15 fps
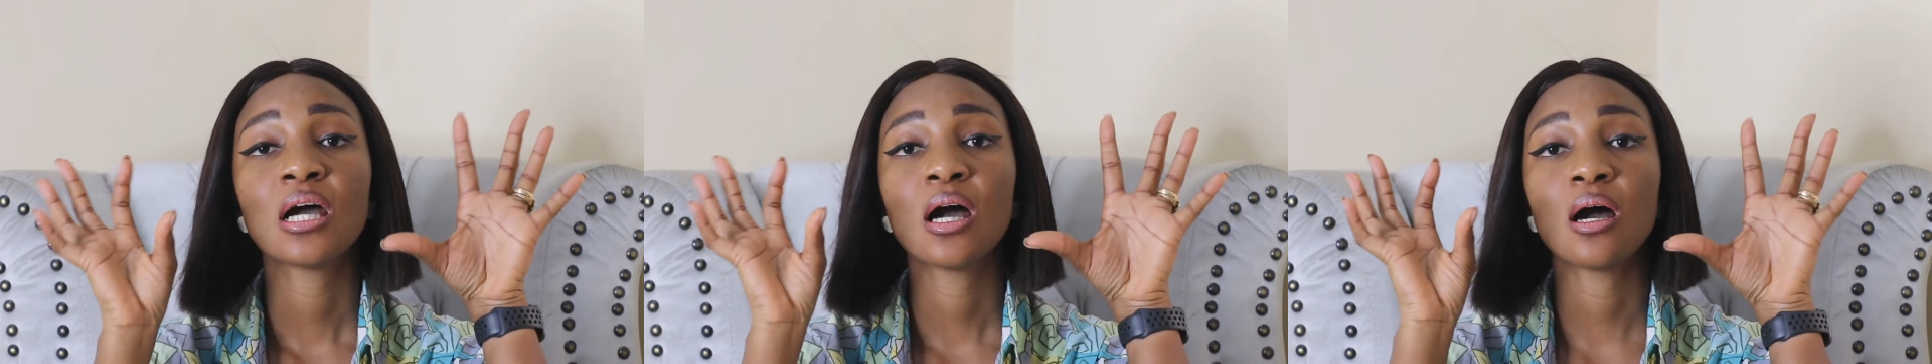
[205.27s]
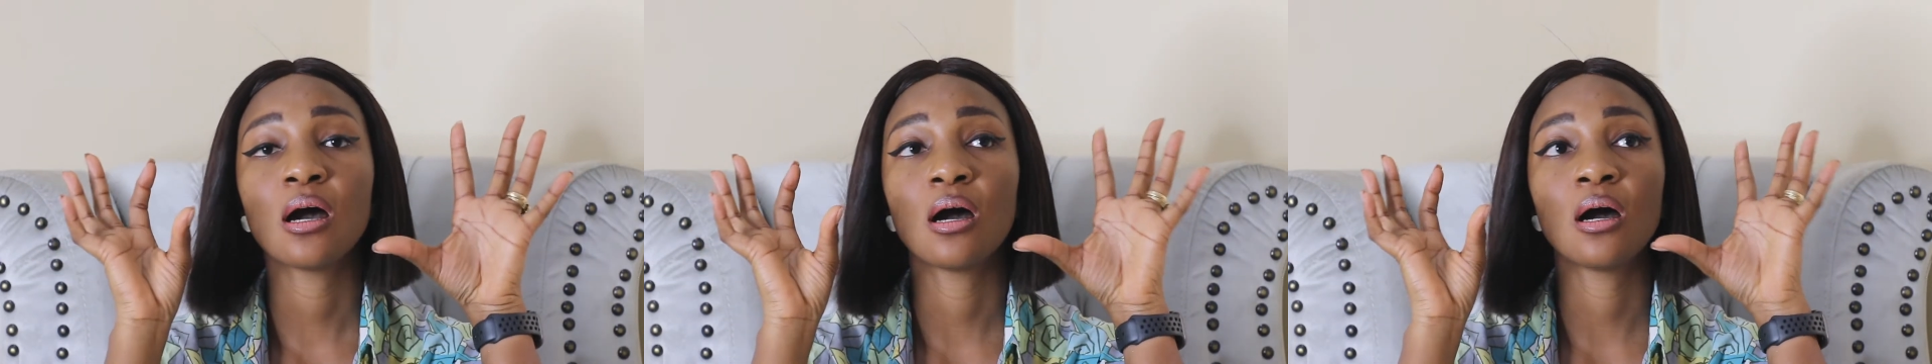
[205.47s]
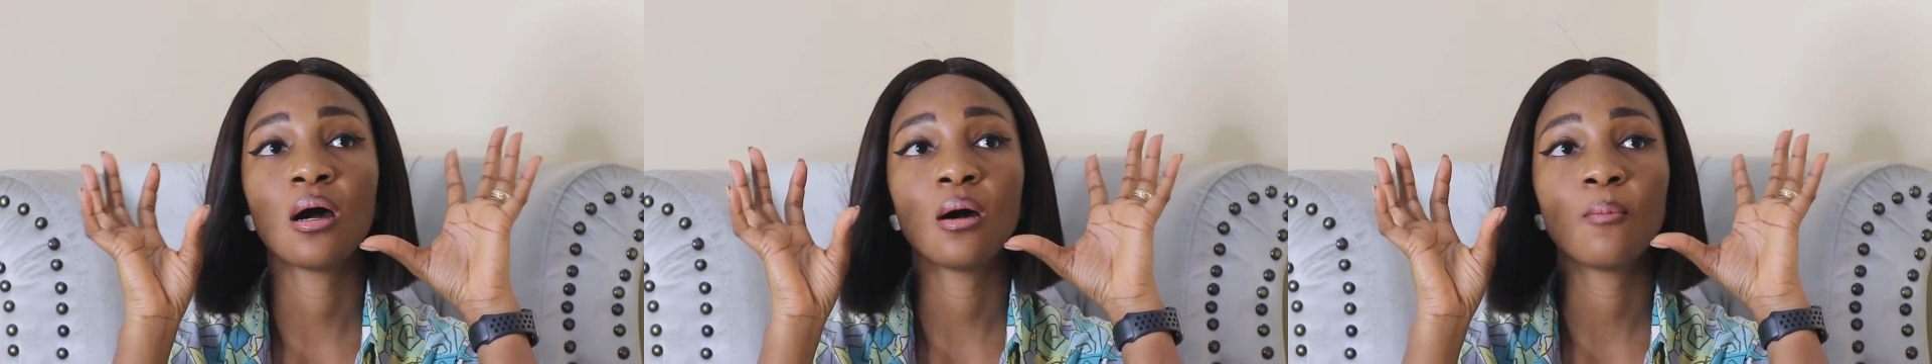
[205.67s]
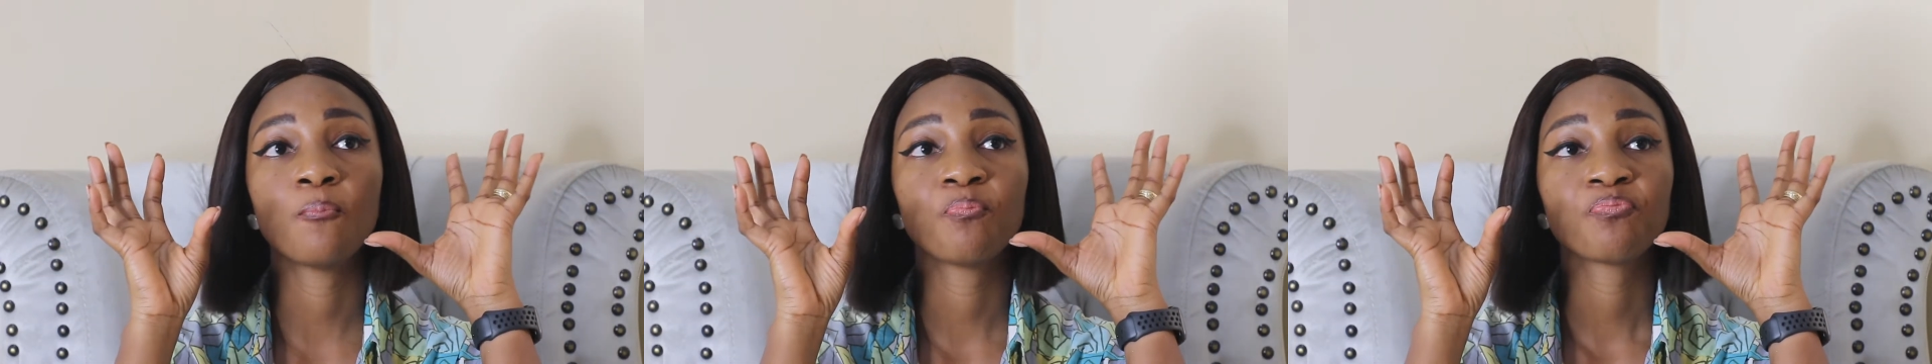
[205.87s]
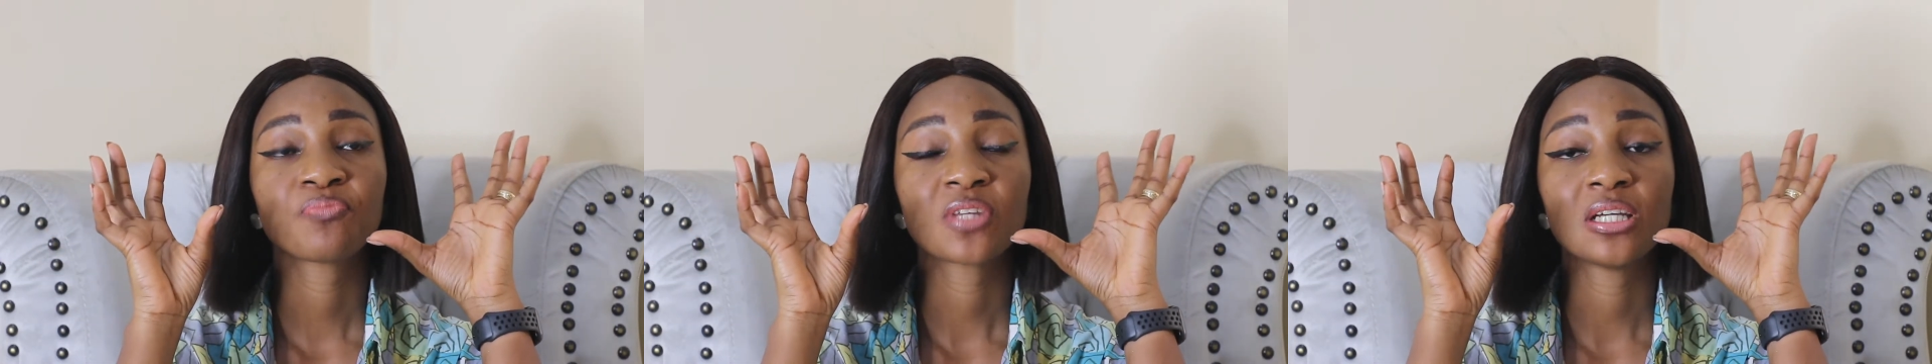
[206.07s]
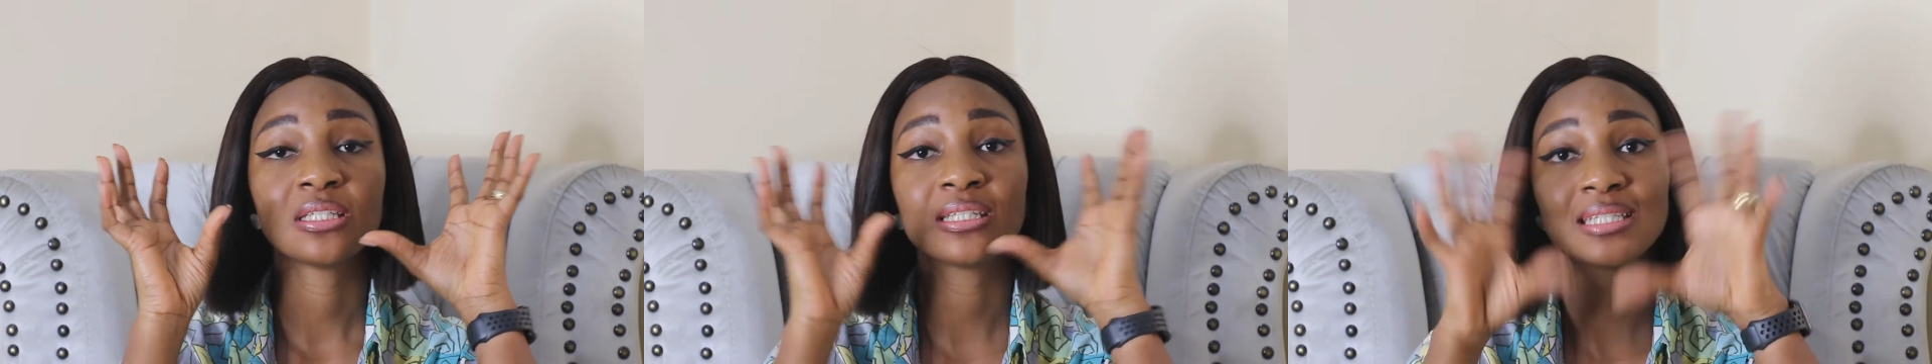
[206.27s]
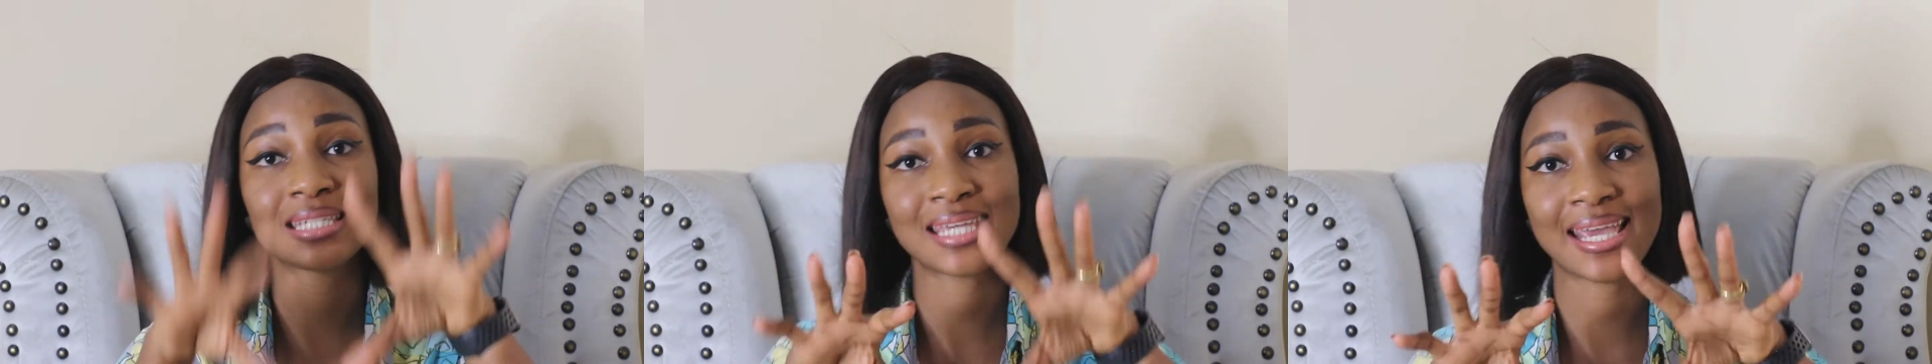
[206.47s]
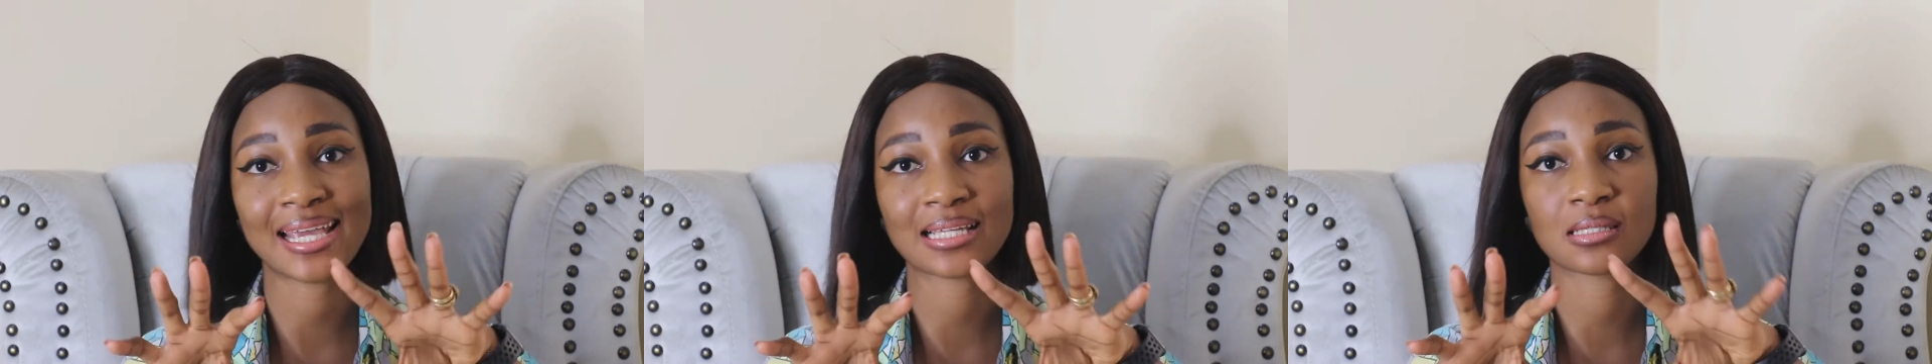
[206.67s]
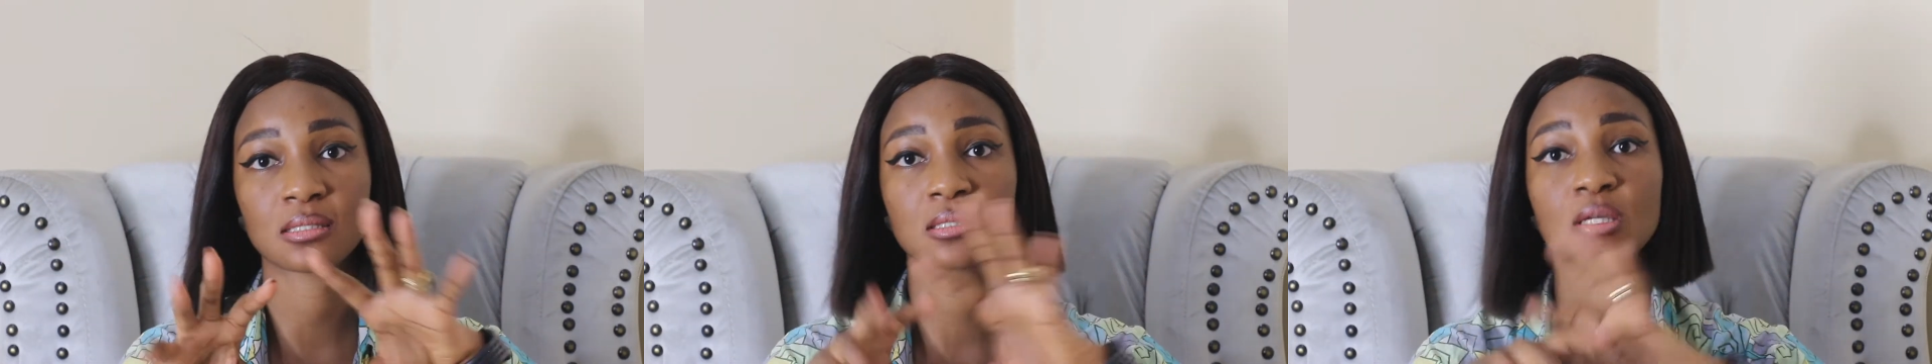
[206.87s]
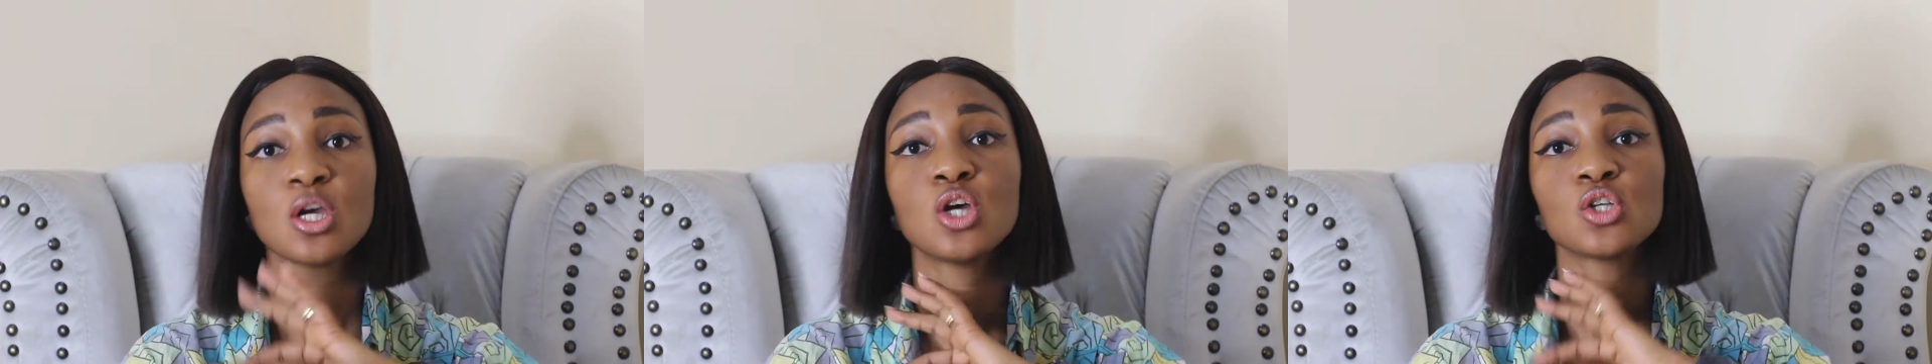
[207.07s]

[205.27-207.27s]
the text.